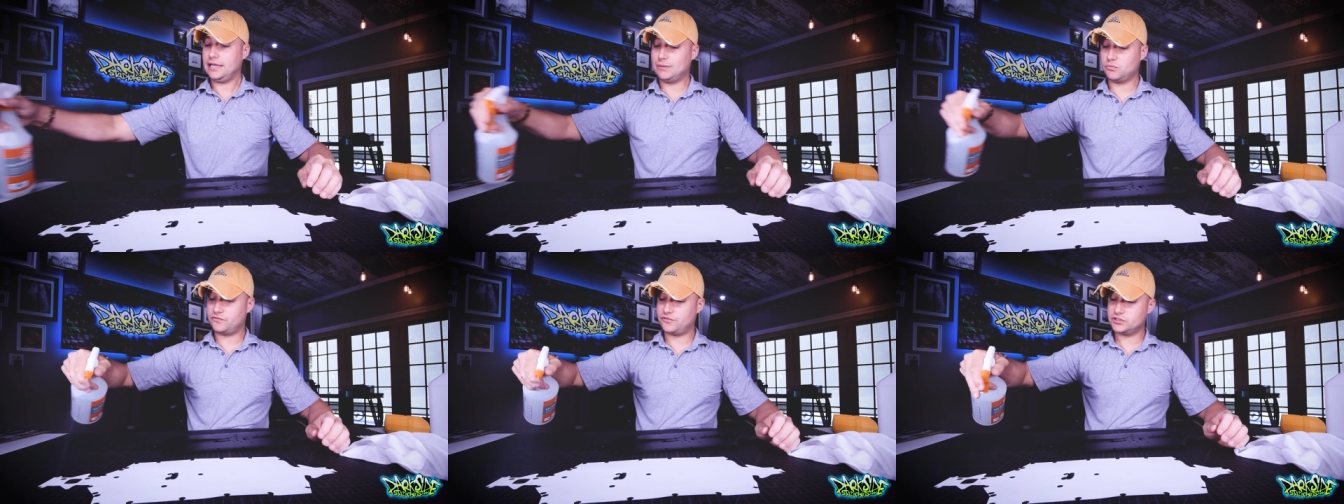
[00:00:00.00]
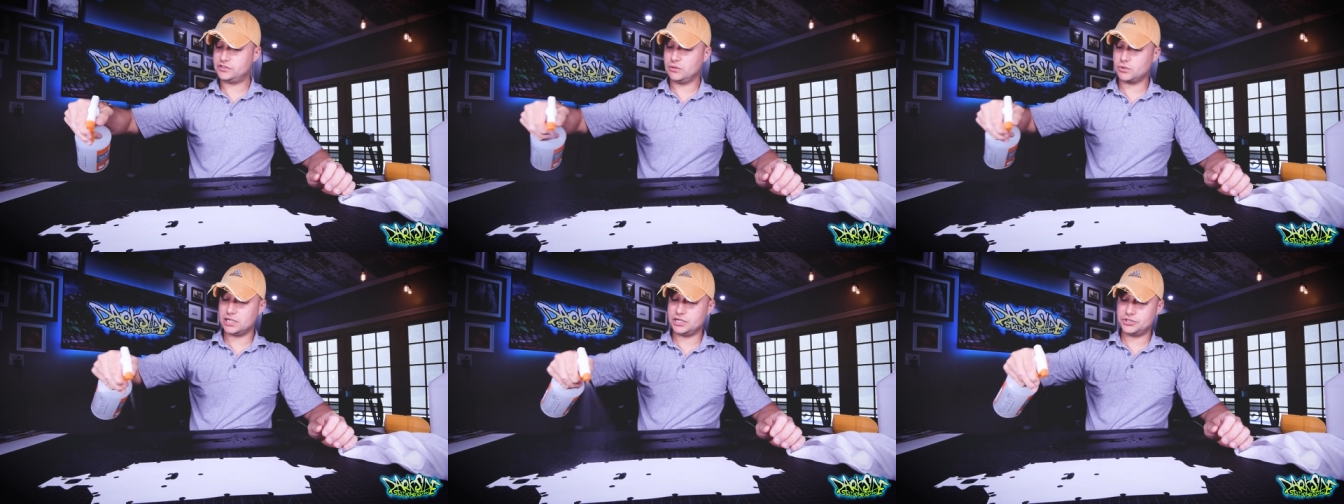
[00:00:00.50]
And first
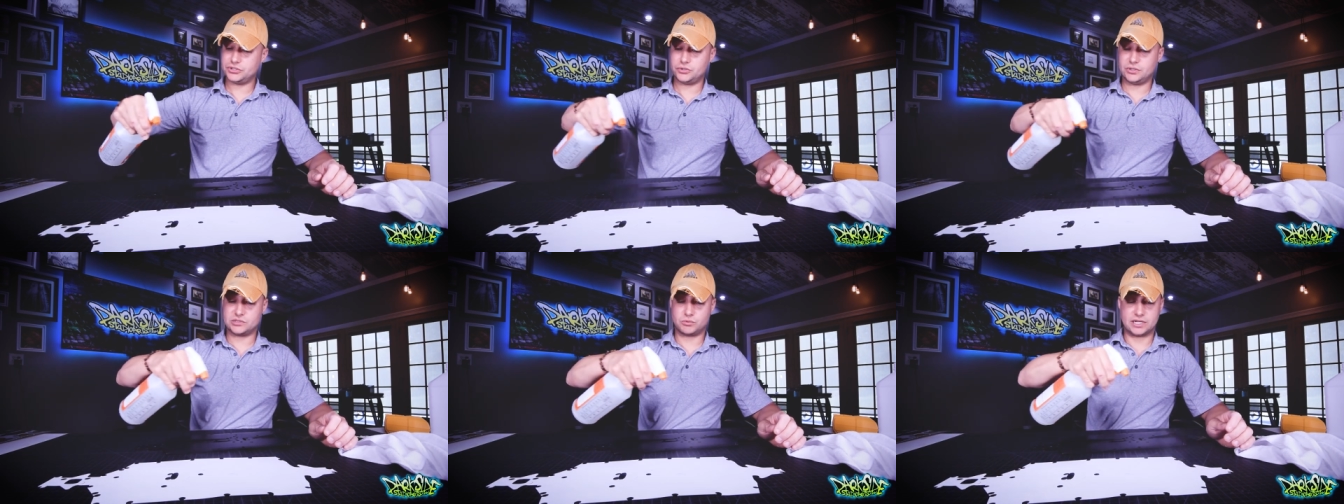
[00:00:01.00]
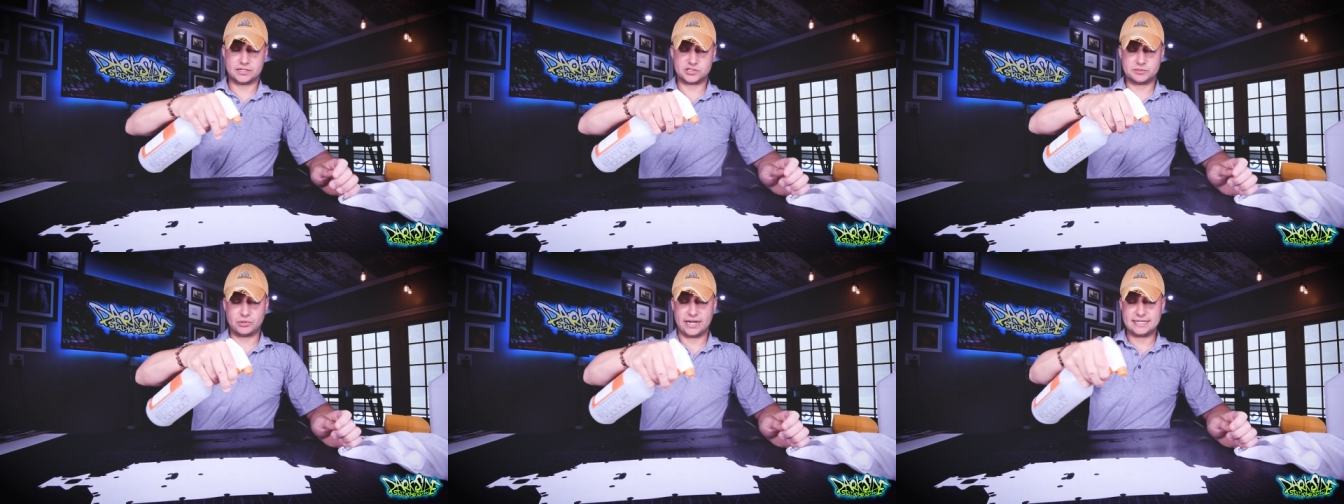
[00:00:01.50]
thing we're gonna do is we're gonna
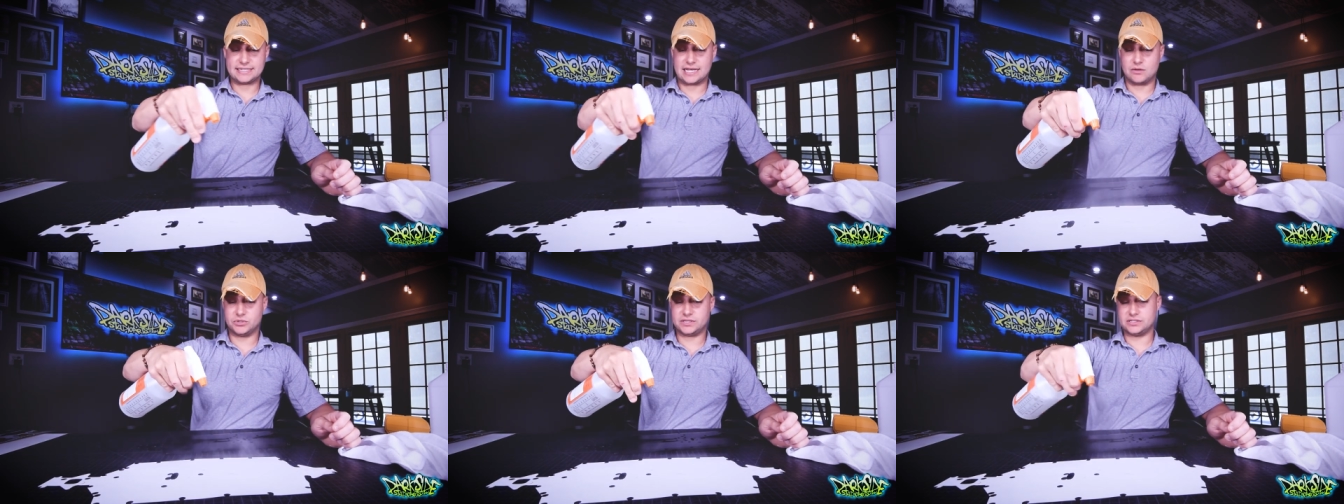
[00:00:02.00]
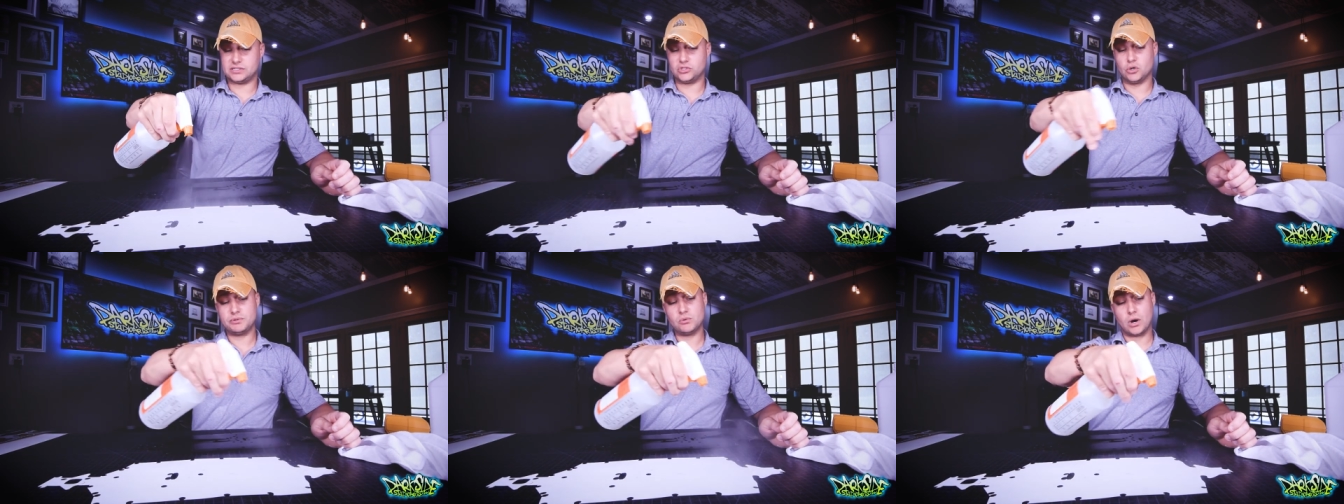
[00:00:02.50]
spray it down with this
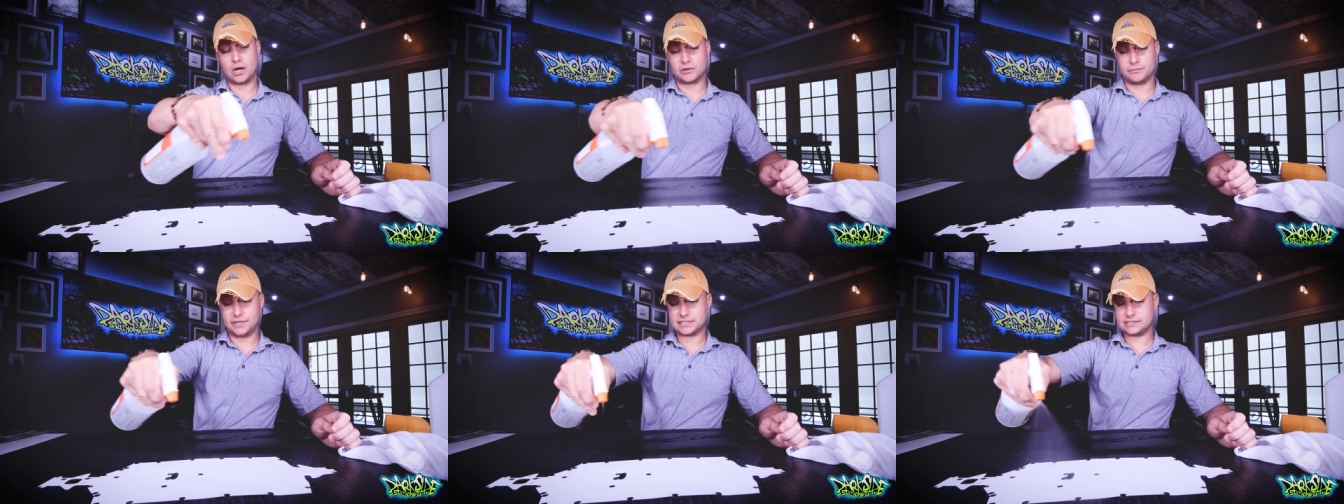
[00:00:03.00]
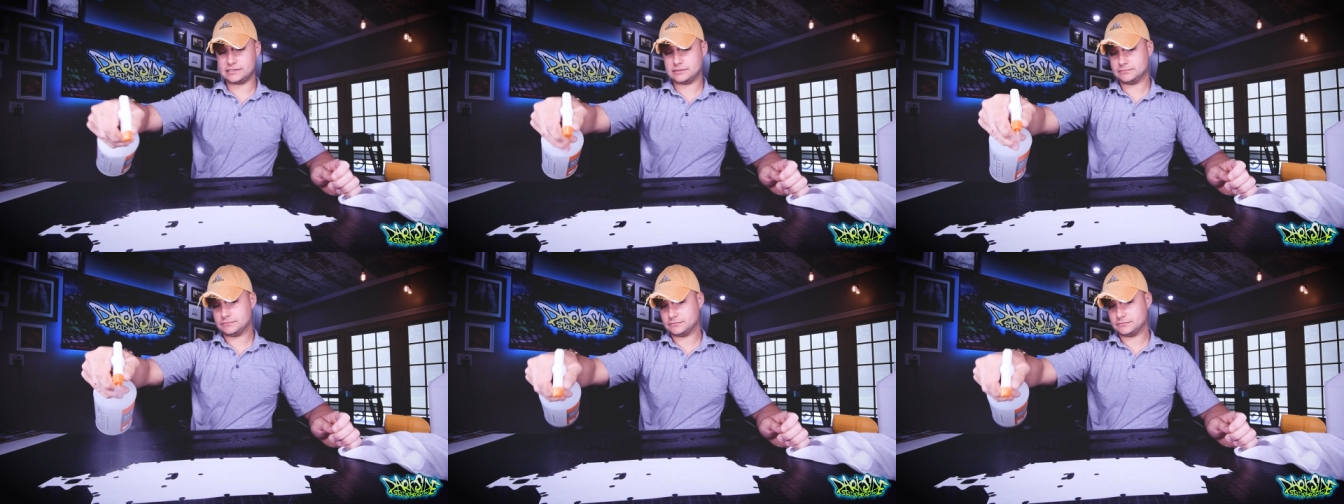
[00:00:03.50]
soapy water mix.